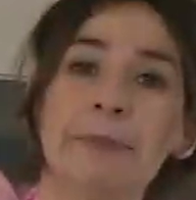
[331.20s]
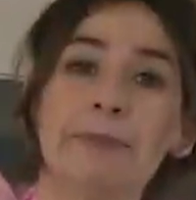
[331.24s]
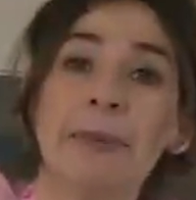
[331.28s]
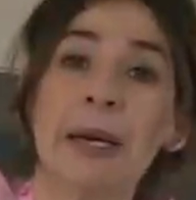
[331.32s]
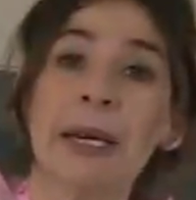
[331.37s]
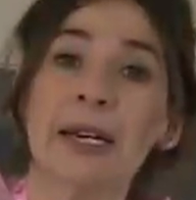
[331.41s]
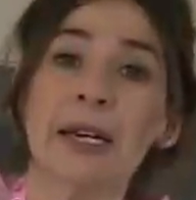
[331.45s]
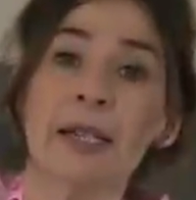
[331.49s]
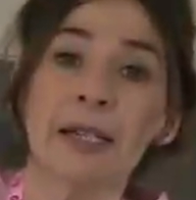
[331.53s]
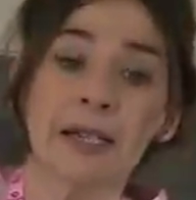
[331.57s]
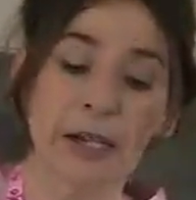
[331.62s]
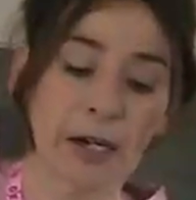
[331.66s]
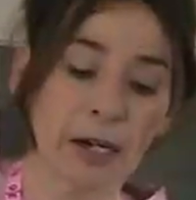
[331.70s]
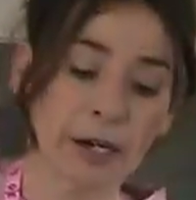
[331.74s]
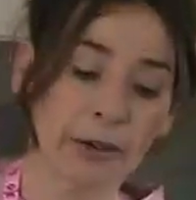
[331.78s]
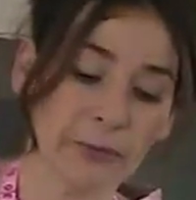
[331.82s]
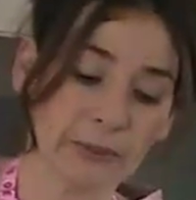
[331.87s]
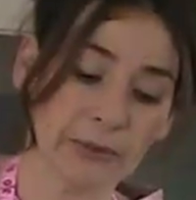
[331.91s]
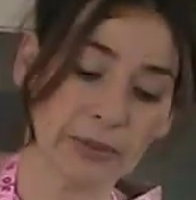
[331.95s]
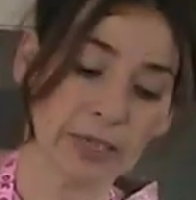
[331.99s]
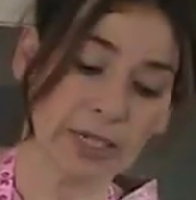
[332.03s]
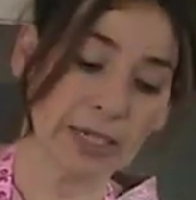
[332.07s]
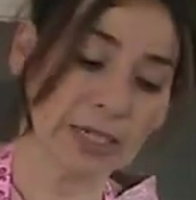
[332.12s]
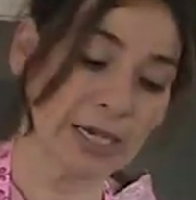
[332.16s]
big
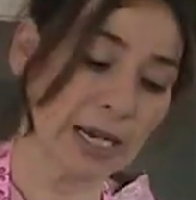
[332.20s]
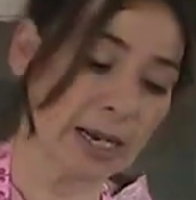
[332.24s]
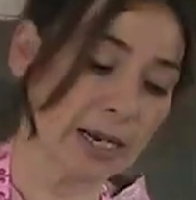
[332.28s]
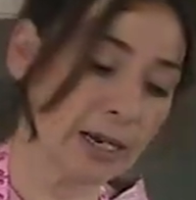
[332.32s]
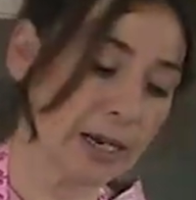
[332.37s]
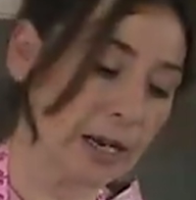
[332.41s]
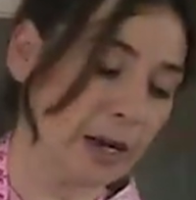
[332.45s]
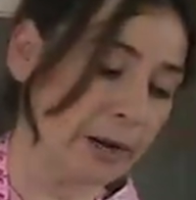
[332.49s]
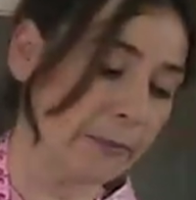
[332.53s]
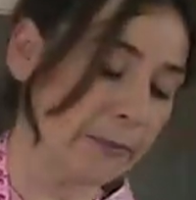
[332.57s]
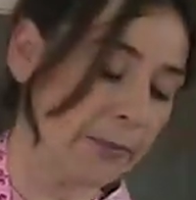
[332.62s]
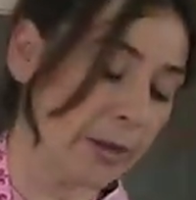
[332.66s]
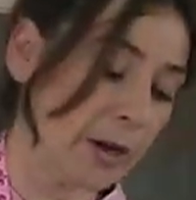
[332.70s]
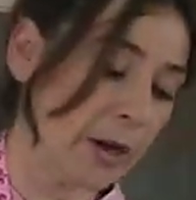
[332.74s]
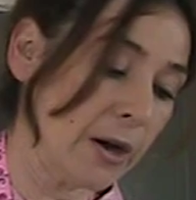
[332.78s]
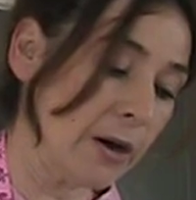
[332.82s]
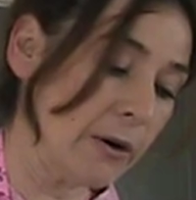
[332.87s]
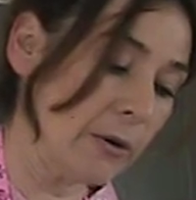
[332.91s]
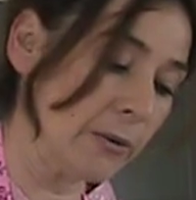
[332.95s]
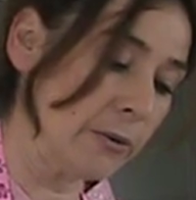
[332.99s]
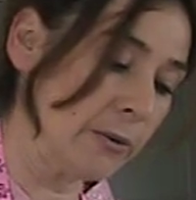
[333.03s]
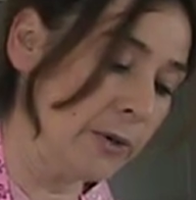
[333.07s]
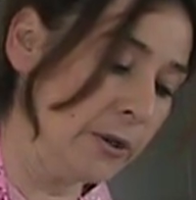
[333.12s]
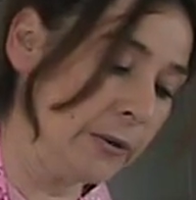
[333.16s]
enough to take up the
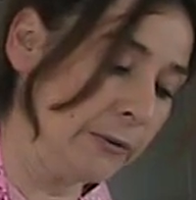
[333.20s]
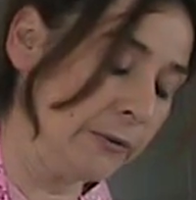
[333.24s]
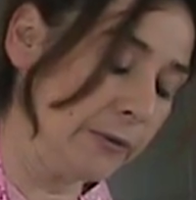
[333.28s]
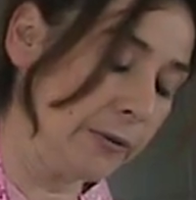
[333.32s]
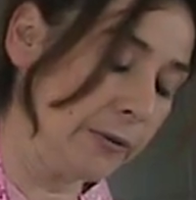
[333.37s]
whole of